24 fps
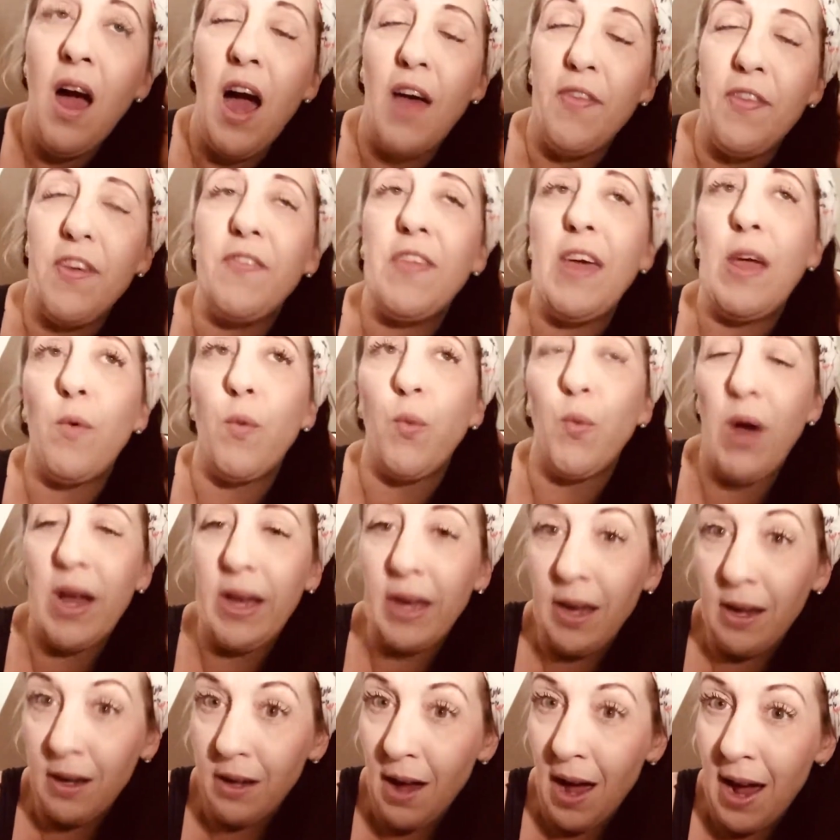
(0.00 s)
I think they
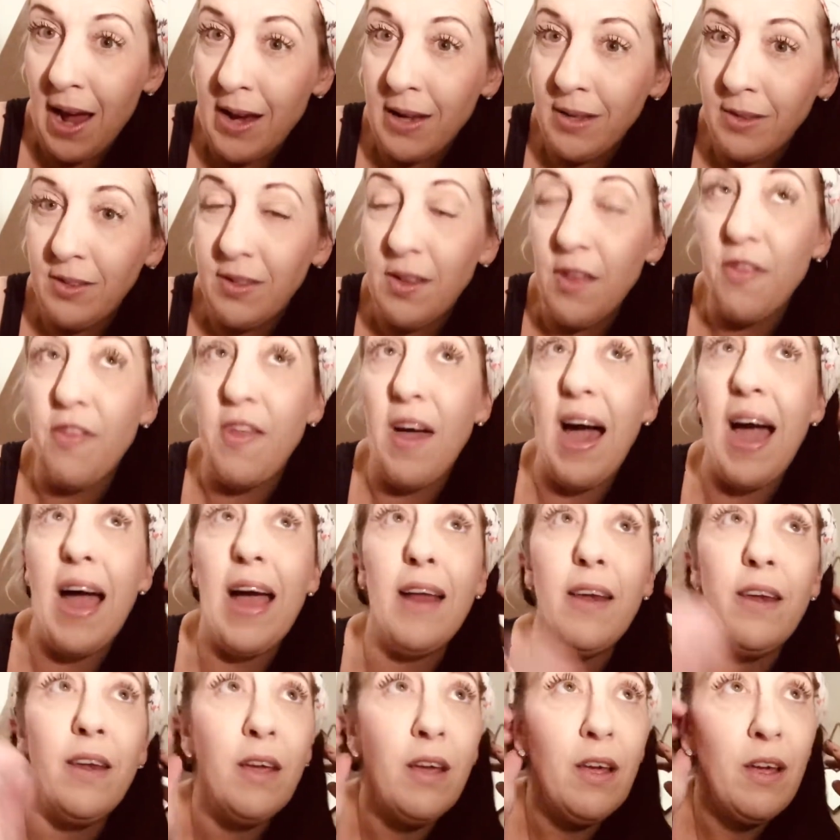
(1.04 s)
recognize
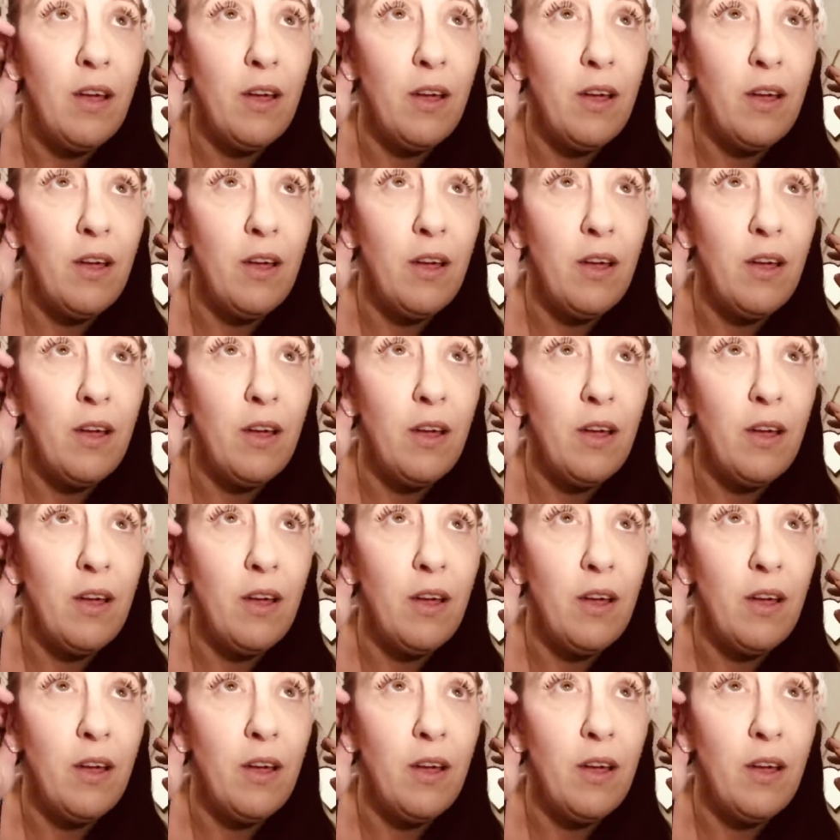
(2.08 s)
that